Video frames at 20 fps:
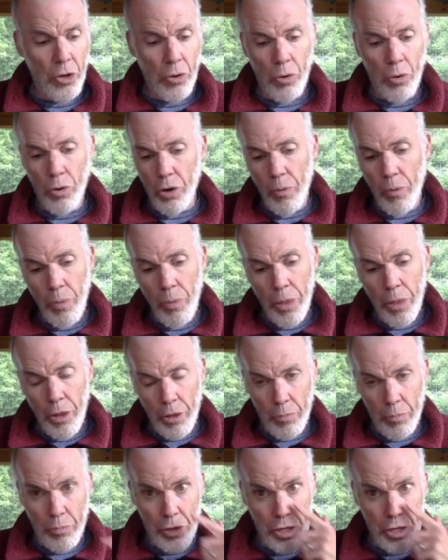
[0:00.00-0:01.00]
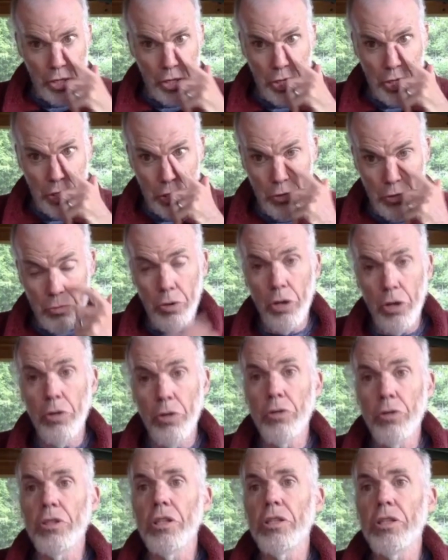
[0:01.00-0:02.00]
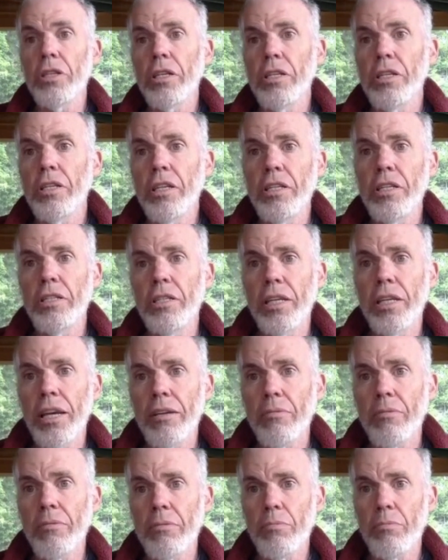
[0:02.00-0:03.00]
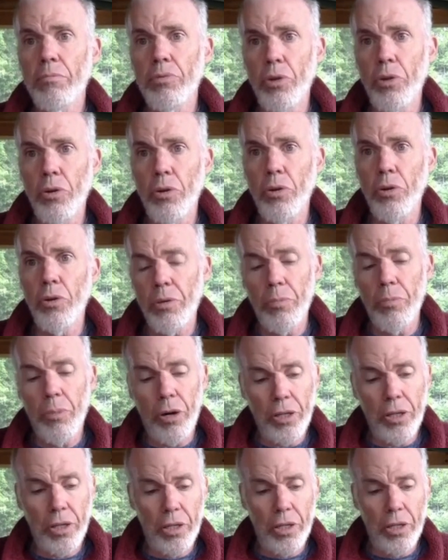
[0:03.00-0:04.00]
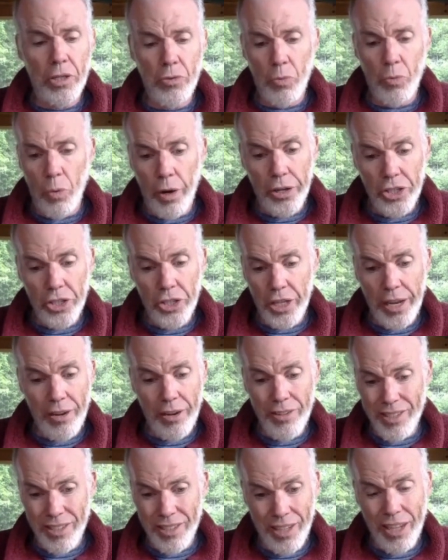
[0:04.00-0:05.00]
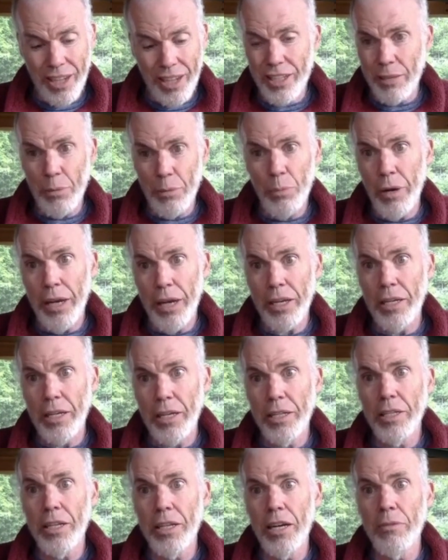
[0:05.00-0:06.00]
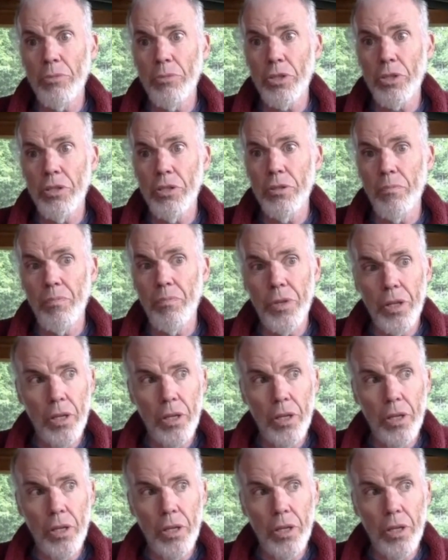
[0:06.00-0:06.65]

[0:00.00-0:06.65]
or the bridge and the road that they needed to get produce to market is washed out and not coming back anytime soon.